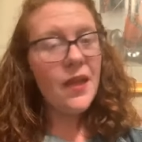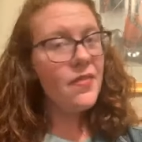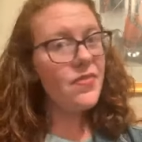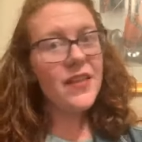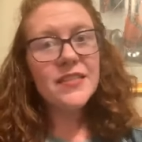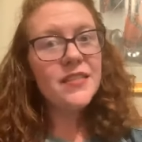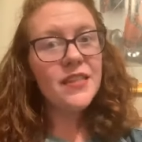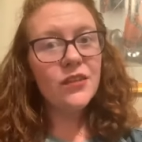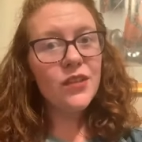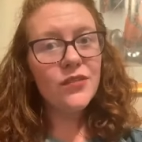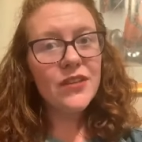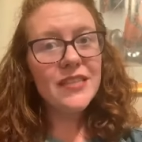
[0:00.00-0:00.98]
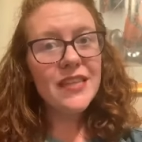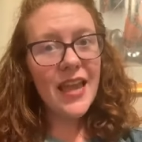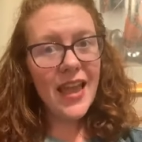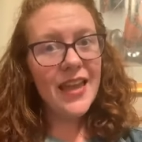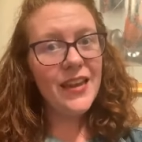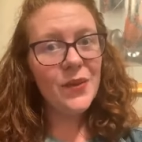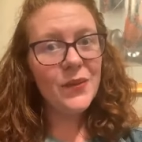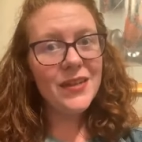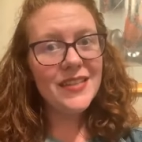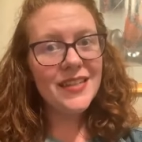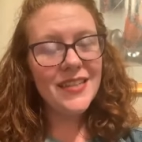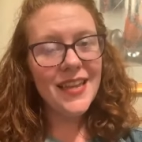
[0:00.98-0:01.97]
That's the only reason anyone
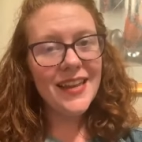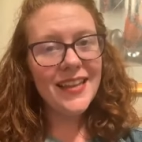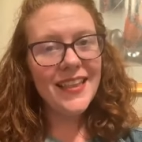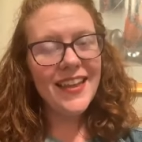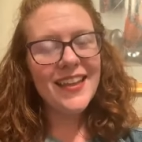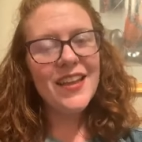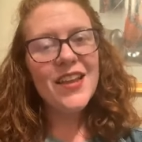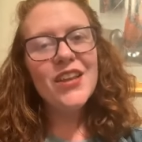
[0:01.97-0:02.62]
does anything.